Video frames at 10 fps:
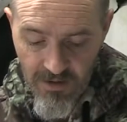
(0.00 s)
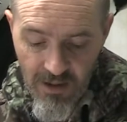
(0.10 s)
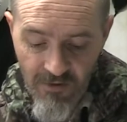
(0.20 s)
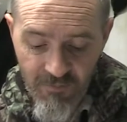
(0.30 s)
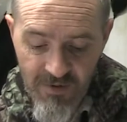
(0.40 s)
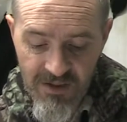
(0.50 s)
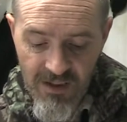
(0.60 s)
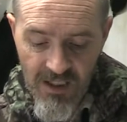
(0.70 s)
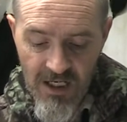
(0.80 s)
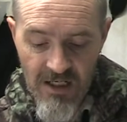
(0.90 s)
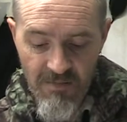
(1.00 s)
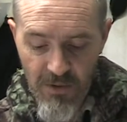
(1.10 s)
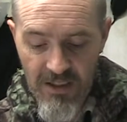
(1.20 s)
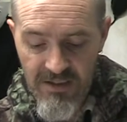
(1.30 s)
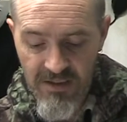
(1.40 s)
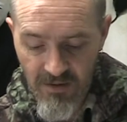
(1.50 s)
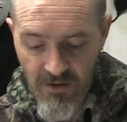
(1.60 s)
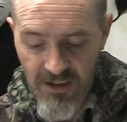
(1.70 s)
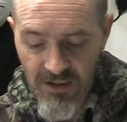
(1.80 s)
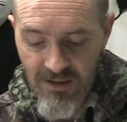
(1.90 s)
If Mr. Keane pleads
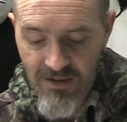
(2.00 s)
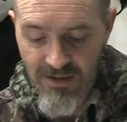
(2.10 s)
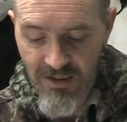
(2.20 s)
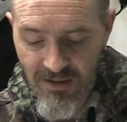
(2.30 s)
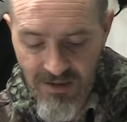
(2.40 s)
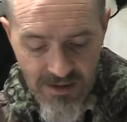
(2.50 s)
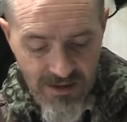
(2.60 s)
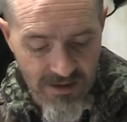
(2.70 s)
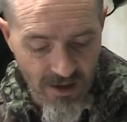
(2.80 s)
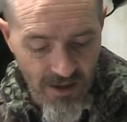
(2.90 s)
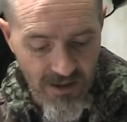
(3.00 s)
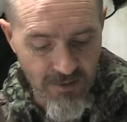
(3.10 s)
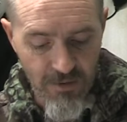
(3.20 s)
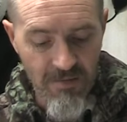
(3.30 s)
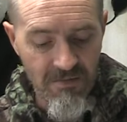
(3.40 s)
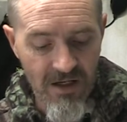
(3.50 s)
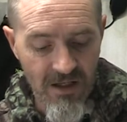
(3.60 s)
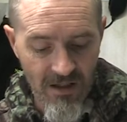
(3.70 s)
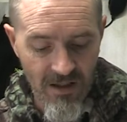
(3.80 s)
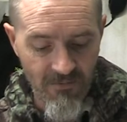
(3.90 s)
guilty, sentencing is likely to be
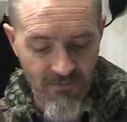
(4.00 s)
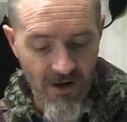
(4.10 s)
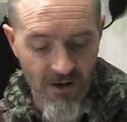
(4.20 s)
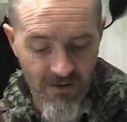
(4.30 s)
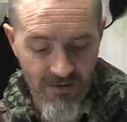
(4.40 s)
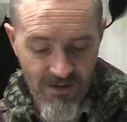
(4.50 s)
immediately followed.